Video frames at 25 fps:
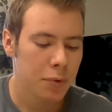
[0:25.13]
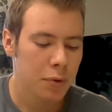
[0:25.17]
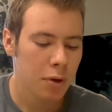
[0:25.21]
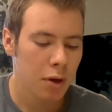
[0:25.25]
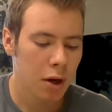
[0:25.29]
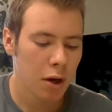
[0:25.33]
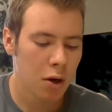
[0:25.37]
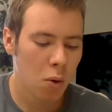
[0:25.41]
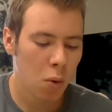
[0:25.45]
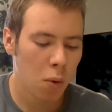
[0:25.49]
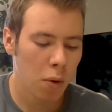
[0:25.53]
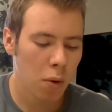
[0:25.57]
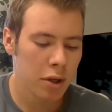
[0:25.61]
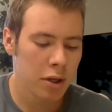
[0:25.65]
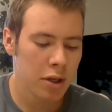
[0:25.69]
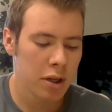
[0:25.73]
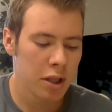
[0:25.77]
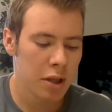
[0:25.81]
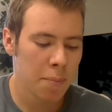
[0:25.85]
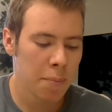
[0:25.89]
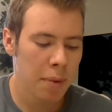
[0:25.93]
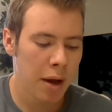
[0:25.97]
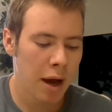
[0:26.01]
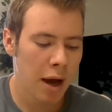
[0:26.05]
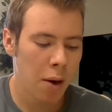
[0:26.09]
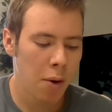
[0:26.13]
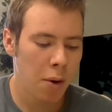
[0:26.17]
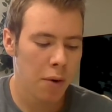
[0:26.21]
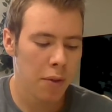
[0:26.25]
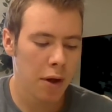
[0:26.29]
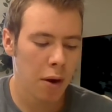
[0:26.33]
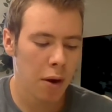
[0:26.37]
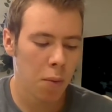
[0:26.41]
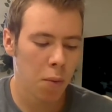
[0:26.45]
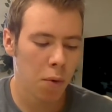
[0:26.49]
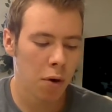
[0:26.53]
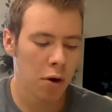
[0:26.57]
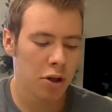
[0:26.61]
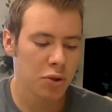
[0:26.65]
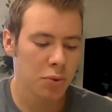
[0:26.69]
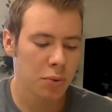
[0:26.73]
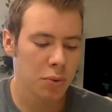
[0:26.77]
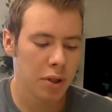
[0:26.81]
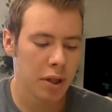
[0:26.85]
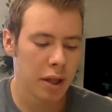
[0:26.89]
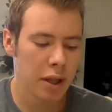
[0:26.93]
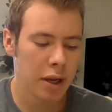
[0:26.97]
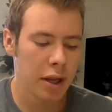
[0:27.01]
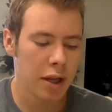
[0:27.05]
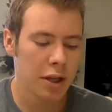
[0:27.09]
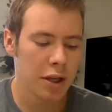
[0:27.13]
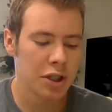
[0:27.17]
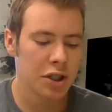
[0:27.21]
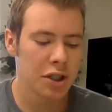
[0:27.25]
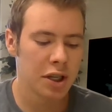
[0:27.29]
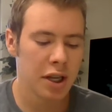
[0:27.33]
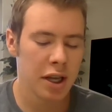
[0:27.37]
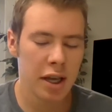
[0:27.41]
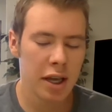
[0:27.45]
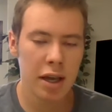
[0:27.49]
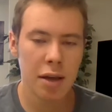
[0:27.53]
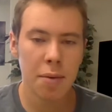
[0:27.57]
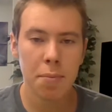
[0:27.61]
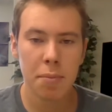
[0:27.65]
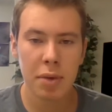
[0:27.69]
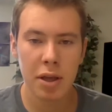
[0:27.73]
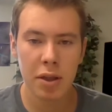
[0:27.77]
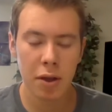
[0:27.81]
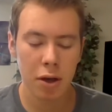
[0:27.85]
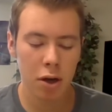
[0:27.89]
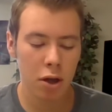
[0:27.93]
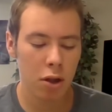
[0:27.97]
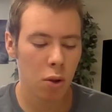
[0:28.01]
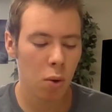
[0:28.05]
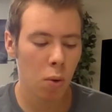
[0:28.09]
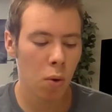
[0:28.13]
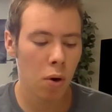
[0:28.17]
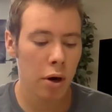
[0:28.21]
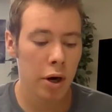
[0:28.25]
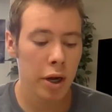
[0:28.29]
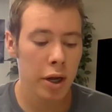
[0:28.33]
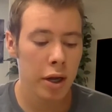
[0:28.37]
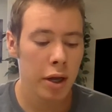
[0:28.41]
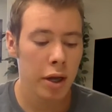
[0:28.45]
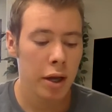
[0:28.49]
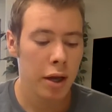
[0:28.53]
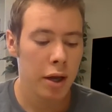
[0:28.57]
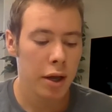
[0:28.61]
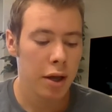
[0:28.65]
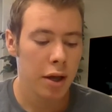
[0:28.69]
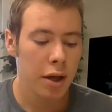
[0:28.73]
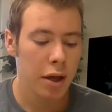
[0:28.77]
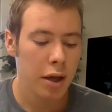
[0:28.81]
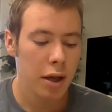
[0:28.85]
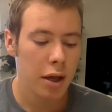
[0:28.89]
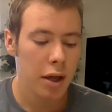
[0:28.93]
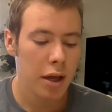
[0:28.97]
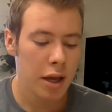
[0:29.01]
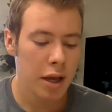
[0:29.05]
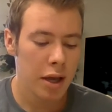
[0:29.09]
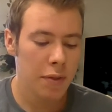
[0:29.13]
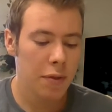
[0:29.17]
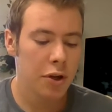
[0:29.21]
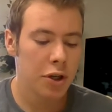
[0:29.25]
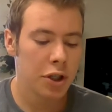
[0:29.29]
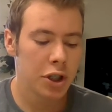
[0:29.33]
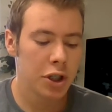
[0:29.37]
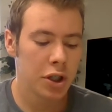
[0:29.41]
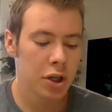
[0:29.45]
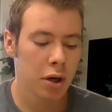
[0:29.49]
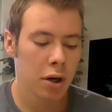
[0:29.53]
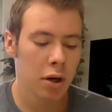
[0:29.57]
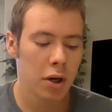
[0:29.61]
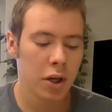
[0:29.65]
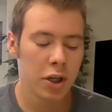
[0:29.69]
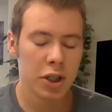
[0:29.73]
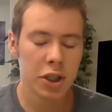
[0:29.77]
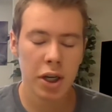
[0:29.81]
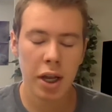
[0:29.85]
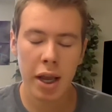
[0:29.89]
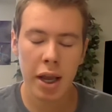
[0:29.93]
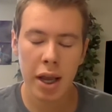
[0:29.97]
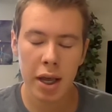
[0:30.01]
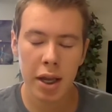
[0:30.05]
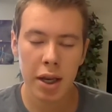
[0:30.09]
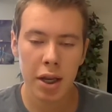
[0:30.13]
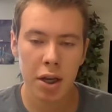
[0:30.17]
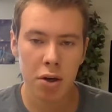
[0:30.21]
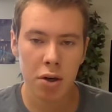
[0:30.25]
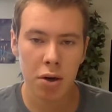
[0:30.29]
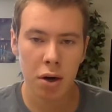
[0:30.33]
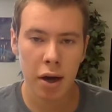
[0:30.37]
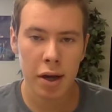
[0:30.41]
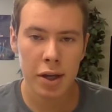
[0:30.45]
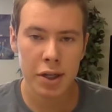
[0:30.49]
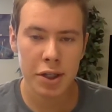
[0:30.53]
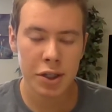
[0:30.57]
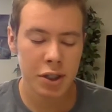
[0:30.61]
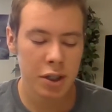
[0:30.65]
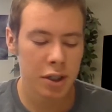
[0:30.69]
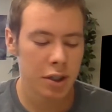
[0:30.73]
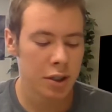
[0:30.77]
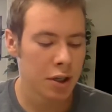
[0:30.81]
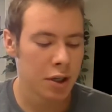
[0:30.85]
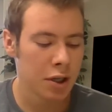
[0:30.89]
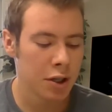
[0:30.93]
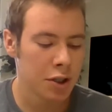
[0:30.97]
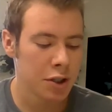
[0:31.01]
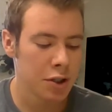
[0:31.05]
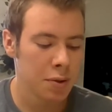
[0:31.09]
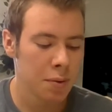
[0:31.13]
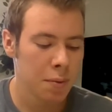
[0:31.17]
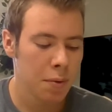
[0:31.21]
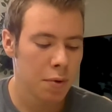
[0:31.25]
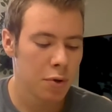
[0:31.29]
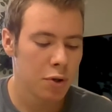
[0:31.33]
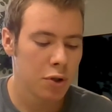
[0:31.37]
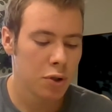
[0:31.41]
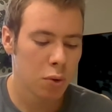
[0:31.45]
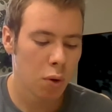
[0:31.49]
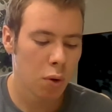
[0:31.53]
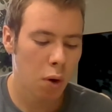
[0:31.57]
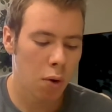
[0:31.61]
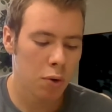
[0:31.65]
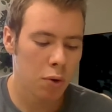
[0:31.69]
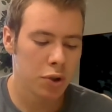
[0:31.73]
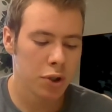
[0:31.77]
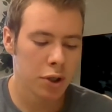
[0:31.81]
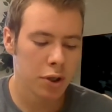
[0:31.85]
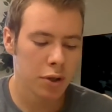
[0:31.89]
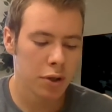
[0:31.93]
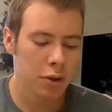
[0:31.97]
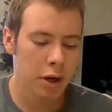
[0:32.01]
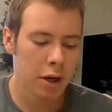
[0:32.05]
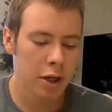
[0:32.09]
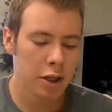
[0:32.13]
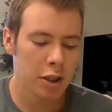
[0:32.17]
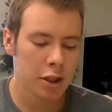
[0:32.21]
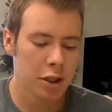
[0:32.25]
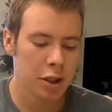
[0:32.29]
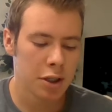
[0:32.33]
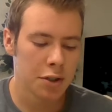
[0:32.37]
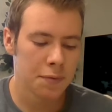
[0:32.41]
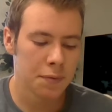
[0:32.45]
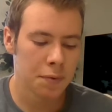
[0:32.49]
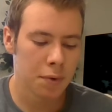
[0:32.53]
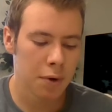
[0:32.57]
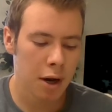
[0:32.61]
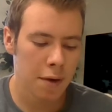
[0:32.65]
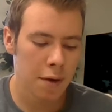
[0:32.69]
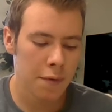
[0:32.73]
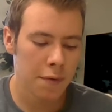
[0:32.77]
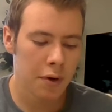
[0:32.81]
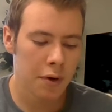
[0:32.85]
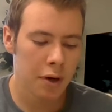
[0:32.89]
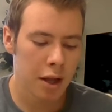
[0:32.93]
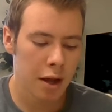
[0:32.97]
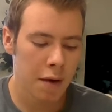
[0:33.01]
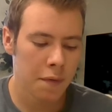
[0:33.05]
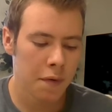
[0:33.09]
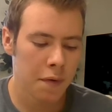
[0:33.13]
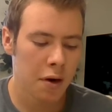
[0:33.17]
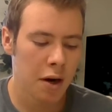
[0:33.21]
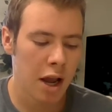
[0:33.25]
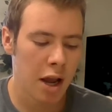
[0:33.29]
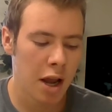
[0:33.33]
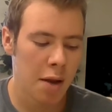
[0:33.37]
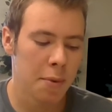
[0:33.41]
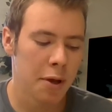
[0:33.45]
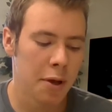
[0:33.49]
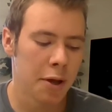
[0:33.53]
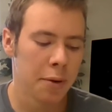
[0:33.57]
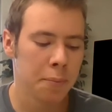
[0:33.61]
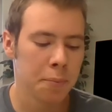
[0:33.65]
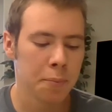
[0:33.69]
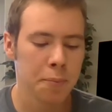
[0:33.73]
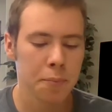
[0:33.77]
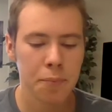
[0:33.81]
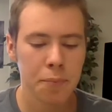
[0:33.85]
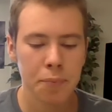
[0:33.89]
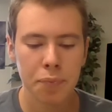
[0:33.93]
according to the power that works within us, to him be the glory in the church and in Christ Jesus to all generations forever and ever. Amen."